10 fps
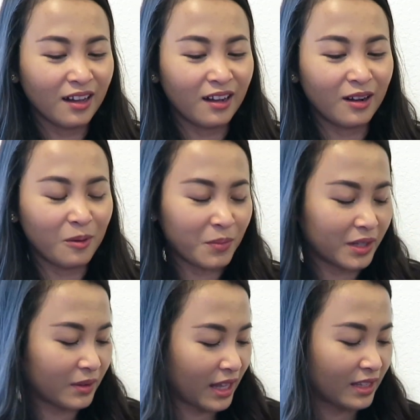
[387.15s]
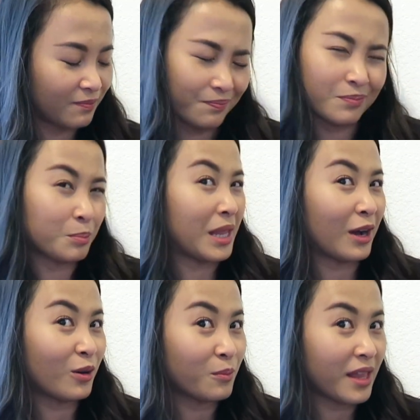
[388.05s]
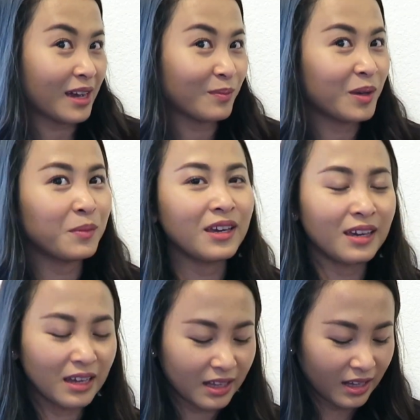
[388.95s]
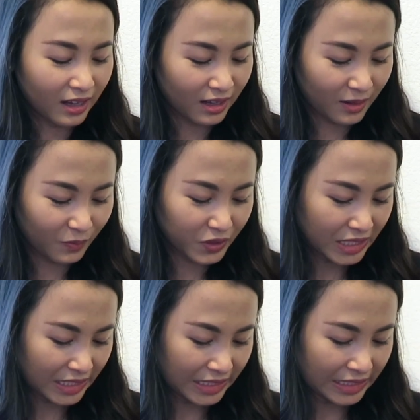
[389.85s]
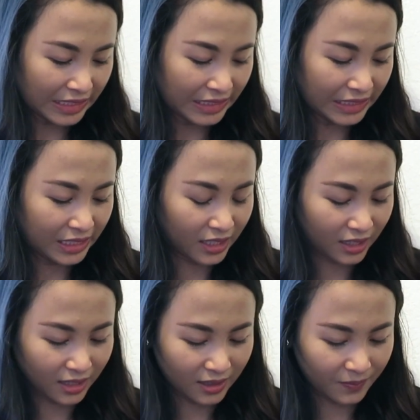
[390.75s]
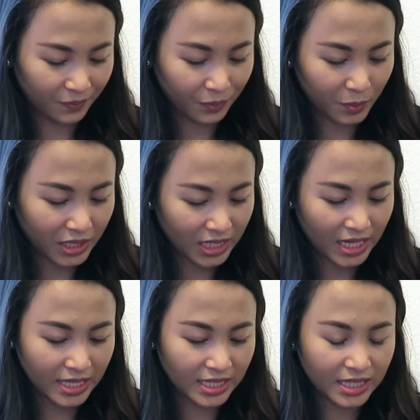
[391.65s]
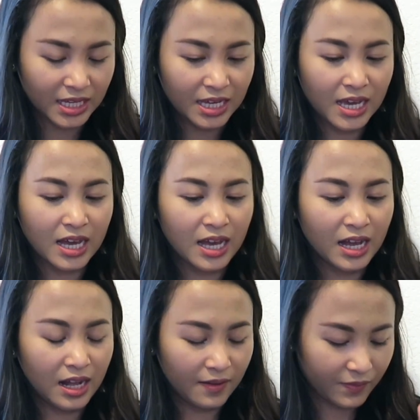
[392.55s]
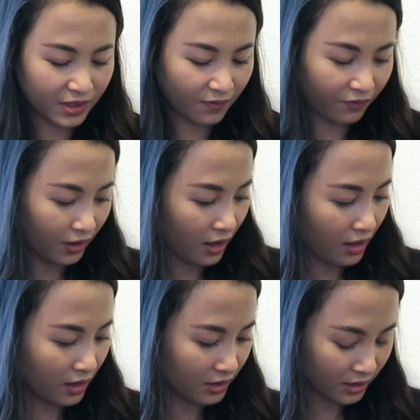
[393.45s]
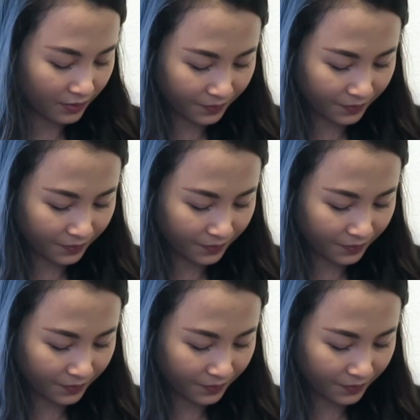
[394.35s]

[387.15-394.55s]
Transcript: But like black on black maybe. We'll see. But yes, some floss,